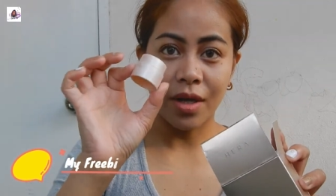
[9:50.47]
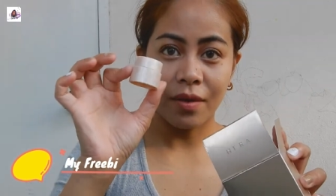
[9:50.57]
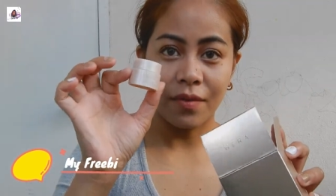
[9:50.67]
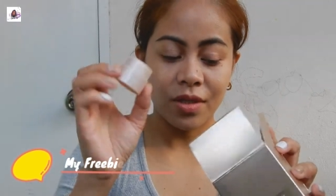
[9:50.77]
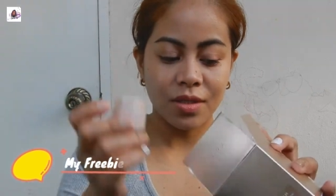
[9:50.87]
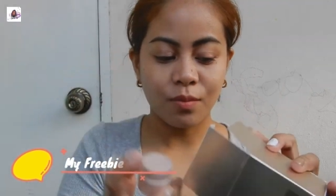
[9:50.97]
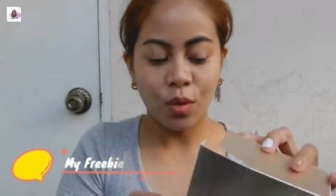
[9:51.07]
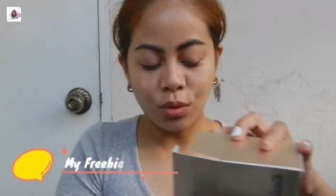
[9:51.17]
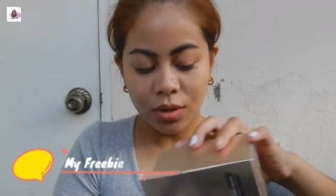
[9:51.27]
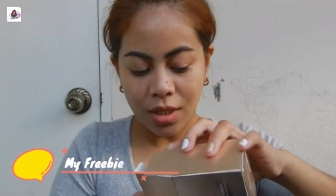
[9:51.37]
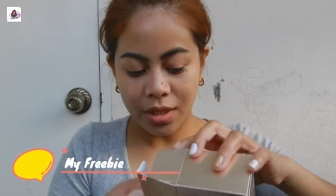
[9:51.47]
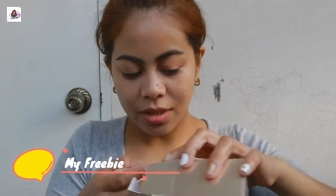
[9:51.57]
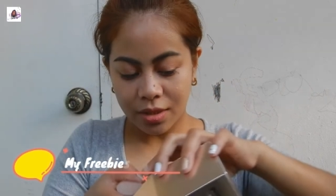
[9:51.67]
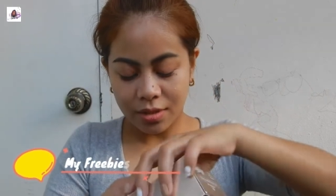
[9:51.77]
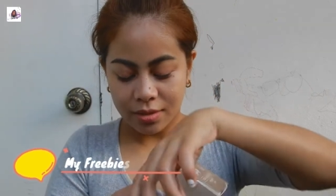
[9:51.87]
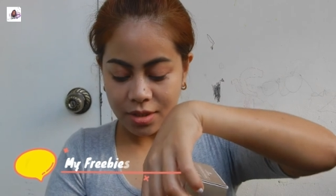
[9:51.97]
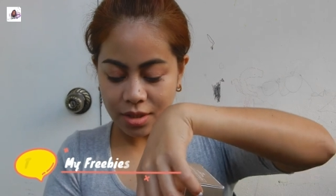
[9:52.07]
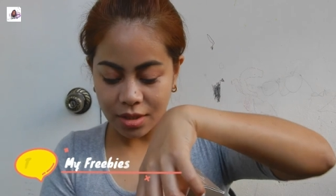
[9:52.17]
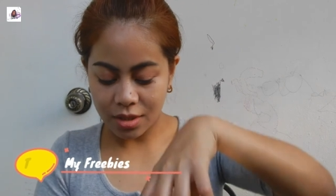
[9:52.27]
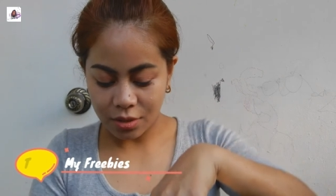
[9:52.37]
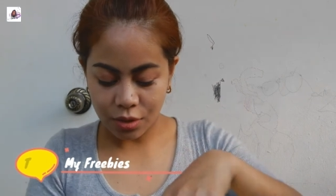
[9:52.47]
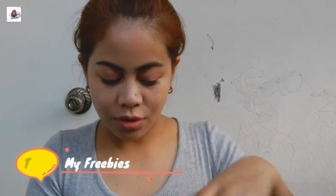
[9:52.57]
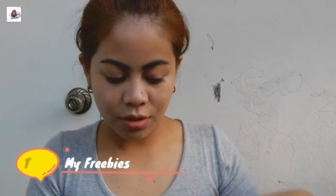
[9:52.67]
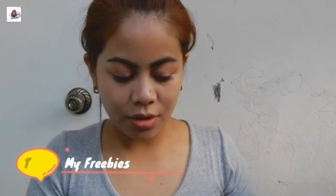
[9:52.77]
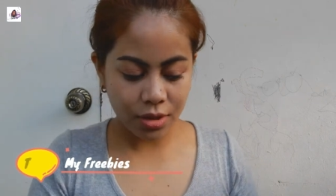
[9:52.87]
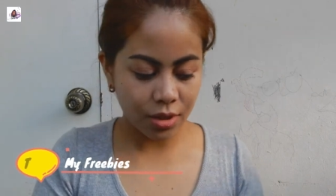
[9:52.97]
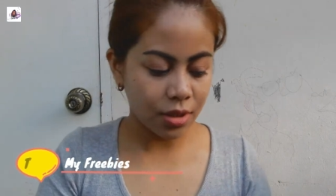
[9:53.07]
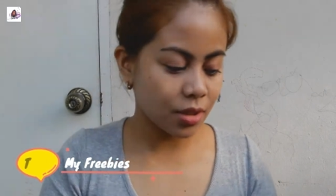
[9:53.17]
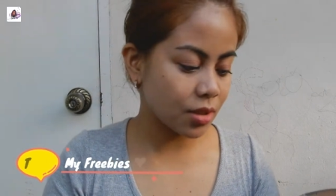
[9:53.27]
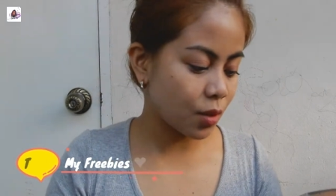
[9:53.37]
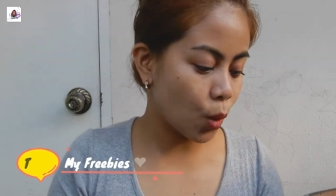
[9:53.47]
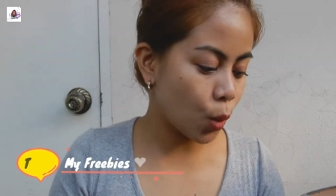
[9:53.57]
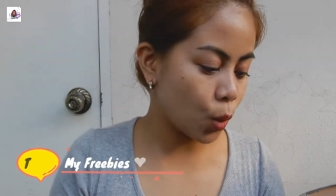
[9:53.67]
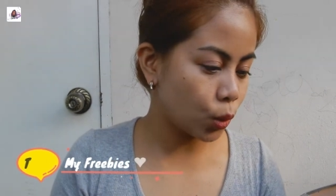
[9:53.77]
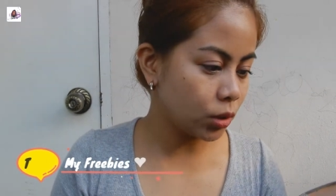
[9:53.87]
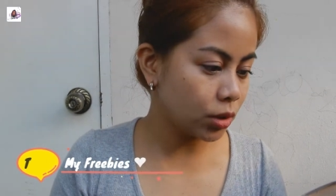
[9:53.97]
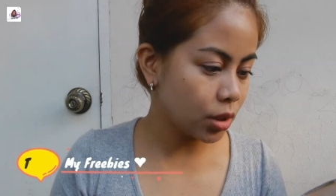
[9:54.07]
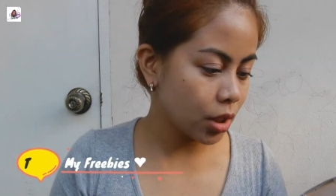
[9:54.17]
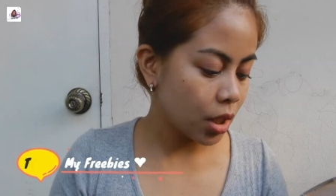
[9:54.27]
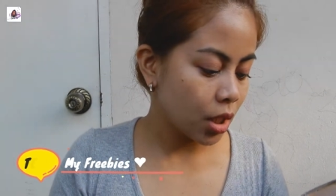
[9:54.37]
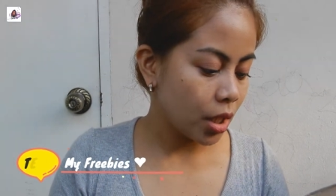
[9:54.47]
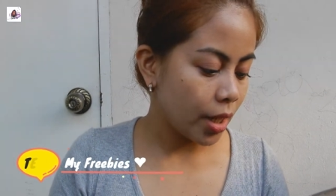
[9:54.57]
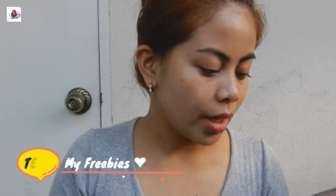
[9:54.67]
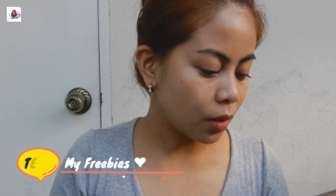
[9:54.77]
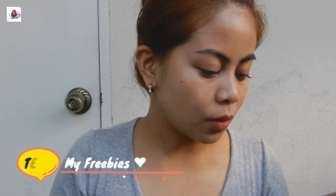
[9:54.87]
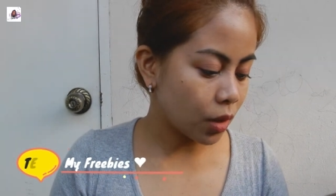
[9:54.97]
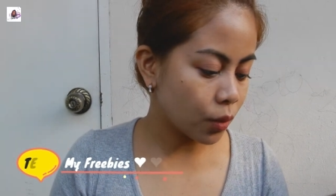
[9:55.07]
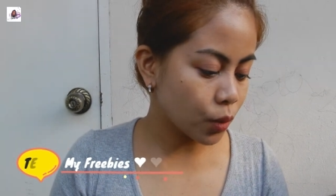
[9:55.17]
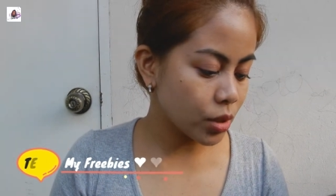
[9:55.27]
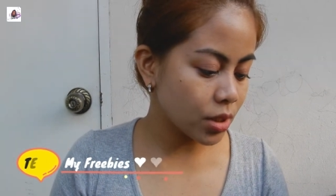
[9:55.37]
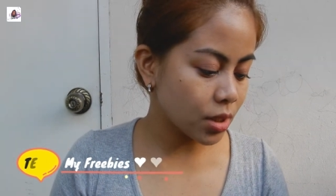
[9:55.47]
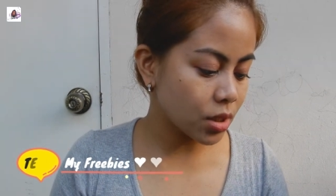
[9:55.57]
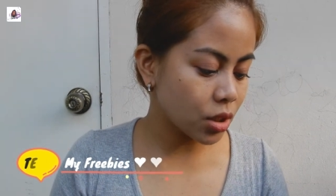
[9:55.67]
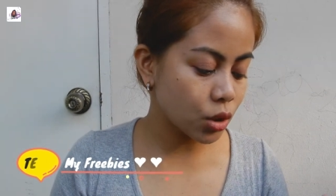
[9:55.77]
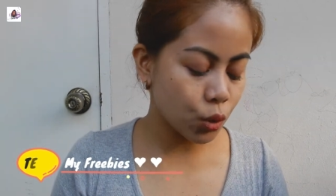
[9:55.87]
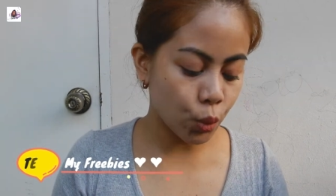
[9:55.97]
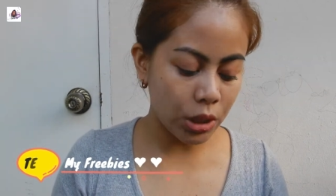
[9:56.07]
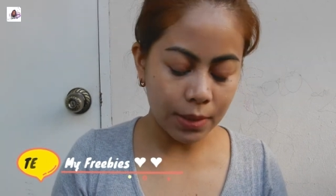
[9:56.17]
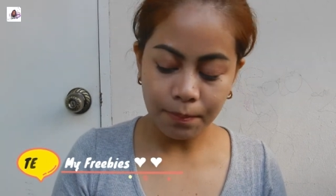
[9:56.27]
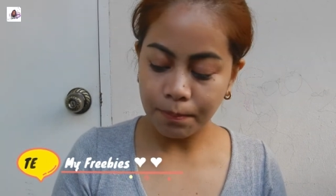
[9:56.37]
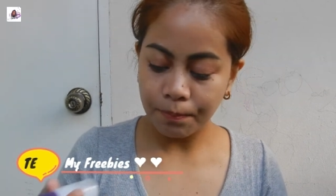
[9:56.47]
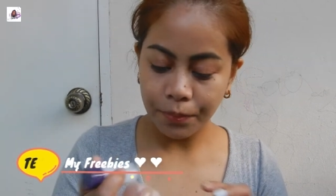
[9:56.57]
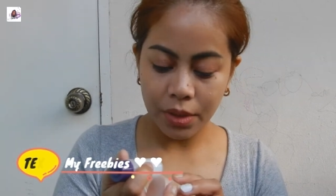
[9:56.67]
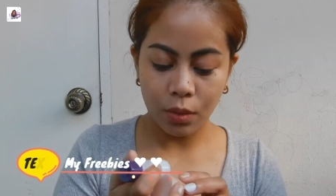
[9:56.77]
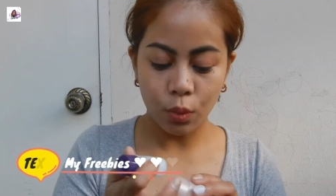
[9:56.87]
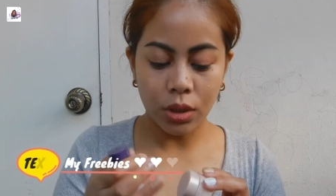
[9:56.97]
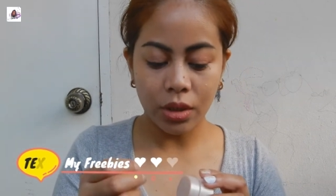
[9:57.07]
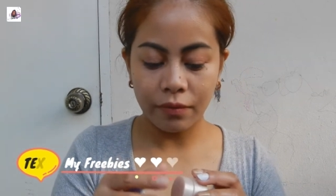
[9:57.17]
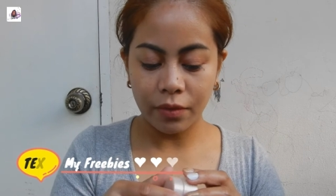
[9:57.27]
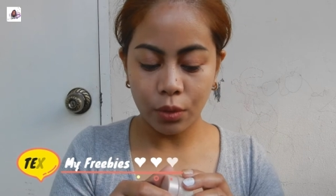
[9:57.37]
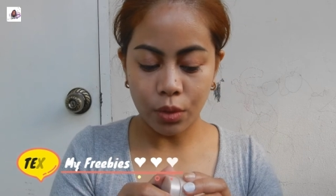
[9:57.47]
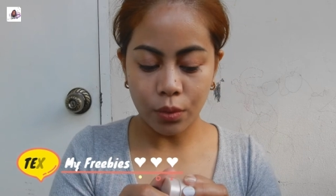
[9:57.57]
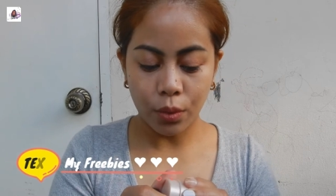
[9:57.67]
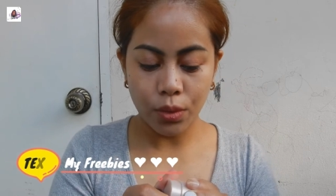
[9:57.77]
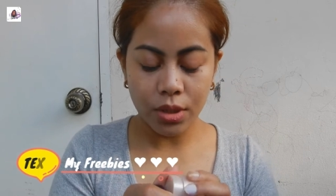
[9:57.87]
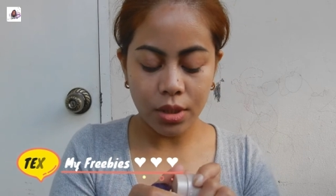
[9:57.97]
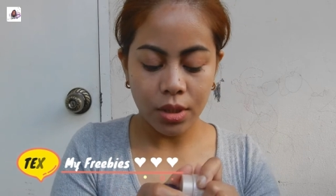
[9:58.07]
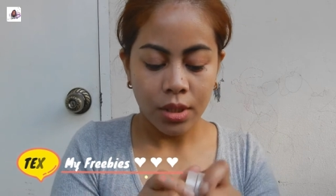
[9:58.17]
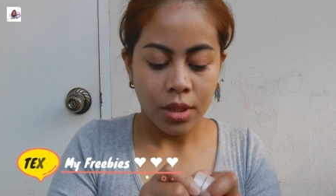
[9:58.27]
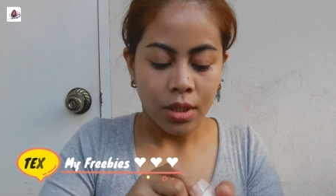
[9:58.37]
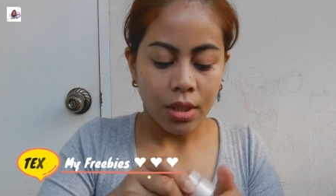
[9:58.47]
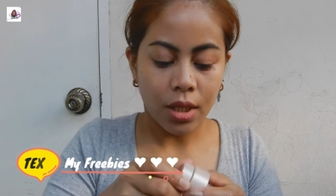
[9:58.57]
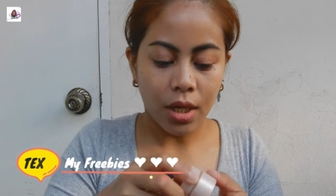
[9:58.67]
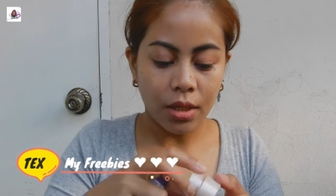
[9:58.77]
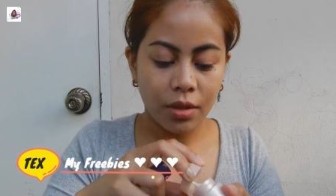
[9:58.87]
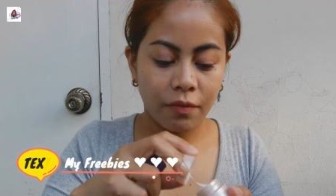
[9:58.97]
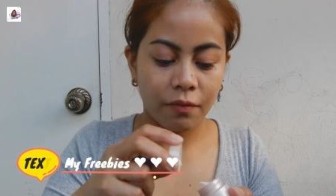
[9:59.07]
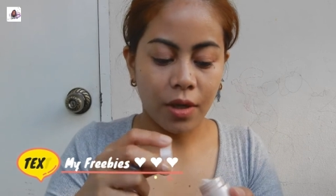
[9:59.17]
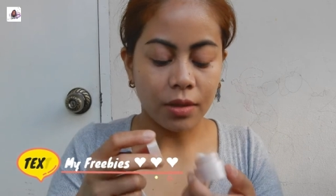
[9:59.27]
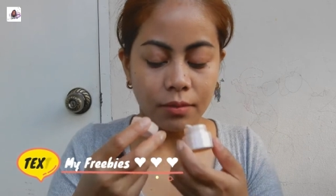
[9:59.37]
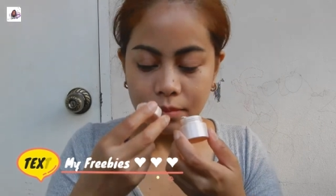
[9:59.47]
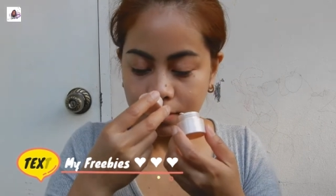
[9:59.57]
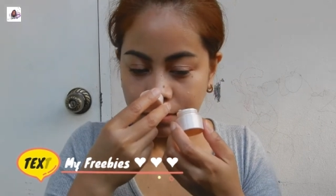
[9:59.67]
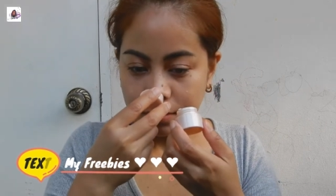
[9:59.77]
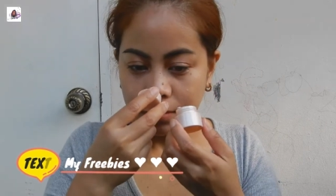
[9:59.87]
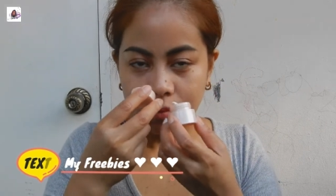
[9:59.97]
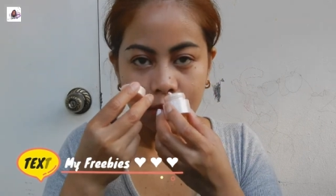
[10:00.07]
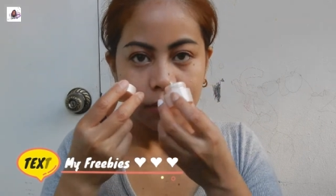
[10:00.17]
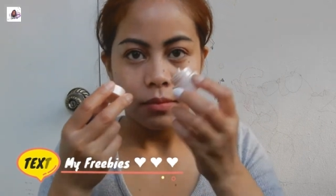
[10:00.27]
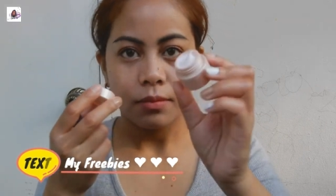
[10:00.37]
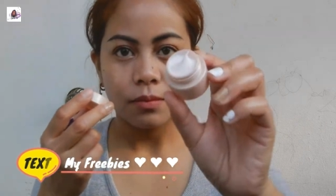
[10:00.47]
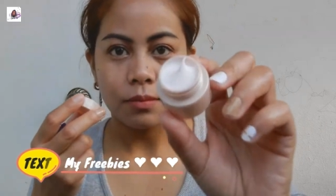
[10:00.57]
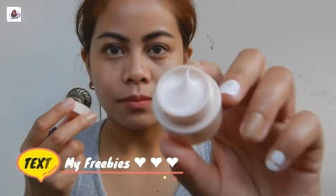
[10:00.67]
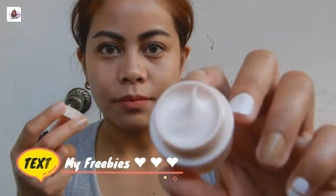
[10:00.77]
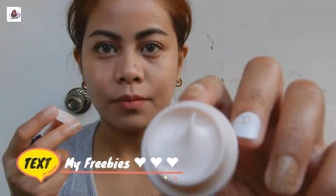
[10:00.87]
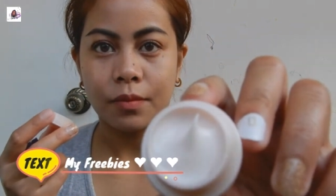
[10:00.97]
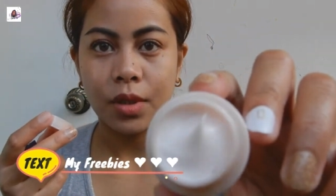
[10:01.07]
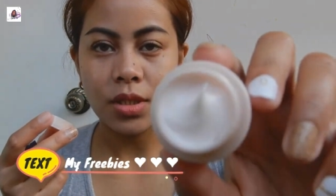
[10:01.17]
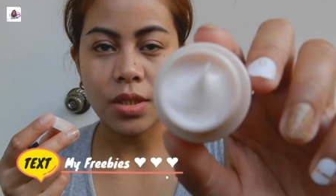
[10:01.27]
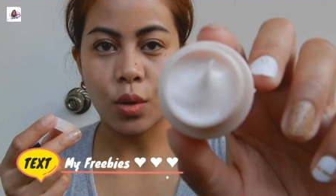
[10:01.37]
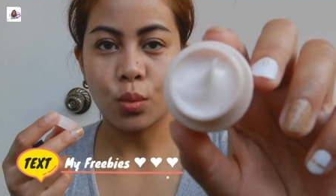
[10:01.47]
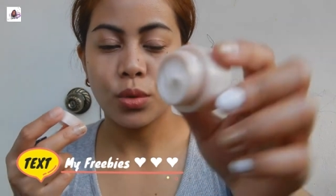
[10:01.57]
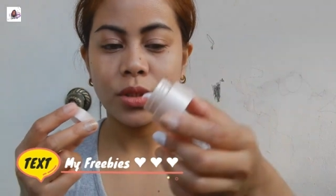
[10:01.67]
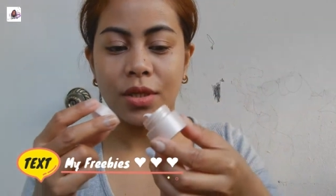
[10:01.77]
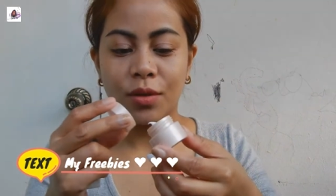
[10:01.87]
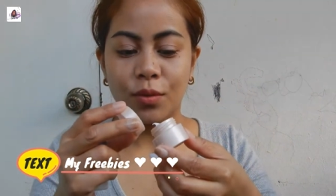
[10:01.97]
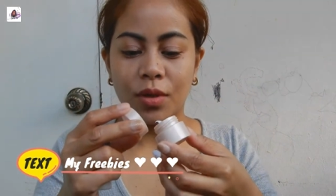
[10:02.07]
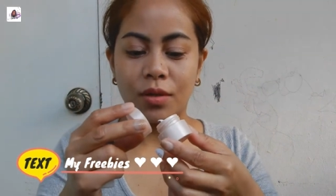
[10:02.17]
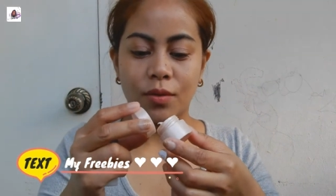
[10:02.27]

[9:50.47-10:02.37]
I have this small guy in here. This is called Hera Rosy Satin Cream. It will give you a rosy kind effect. Hmm. Kasi naubos na rin itong